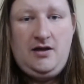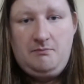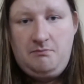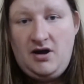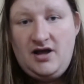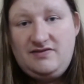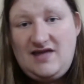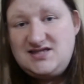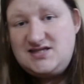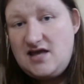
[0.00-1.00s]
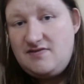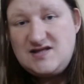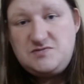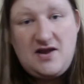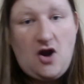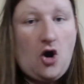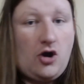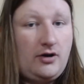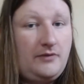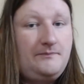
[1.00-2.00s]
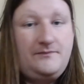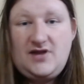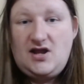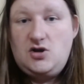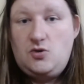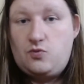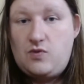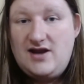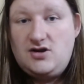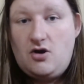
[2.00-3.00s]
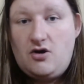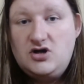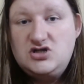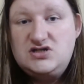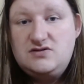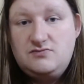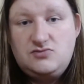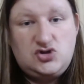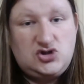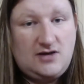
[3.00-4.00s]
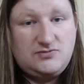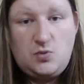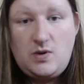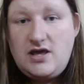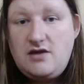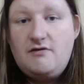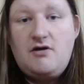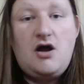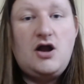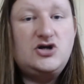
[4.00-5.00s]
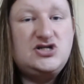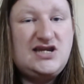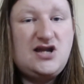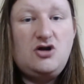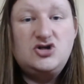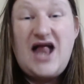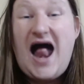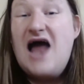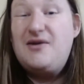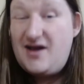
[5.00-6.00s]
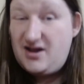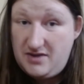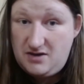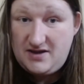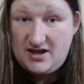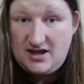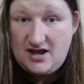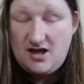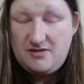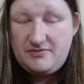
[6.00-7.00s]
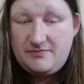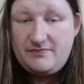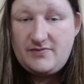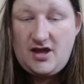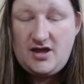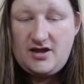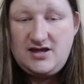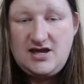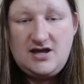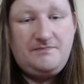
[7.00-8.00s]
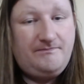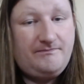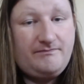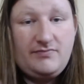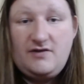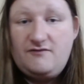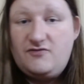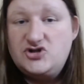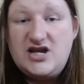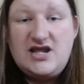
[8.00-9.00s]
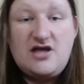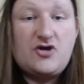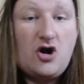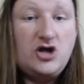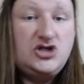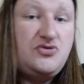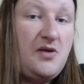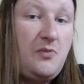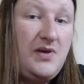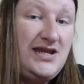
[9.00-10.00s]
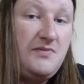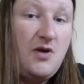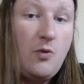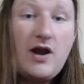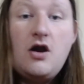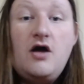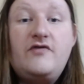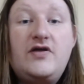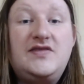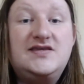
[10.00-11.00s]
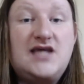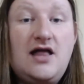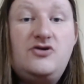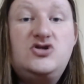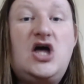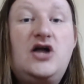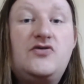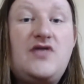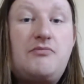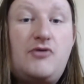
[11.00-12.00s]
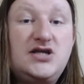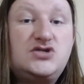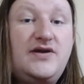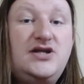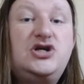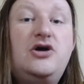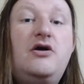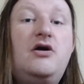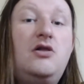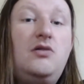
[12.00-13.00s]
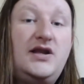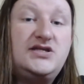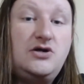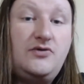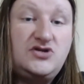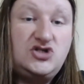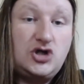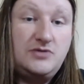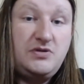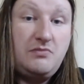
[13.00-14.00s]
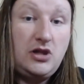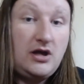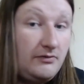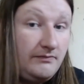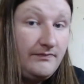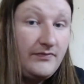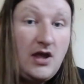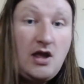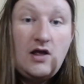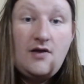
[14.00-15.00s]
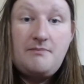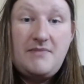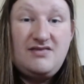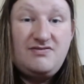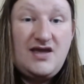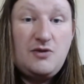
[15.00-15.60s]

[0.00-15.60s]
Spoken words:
but that said, that's been our red cards, top 20, under $10 that I recommend picking up. Again, if there's any other cards you think we need to be aware of in these colors under that price range, let us know in the description below. Main thing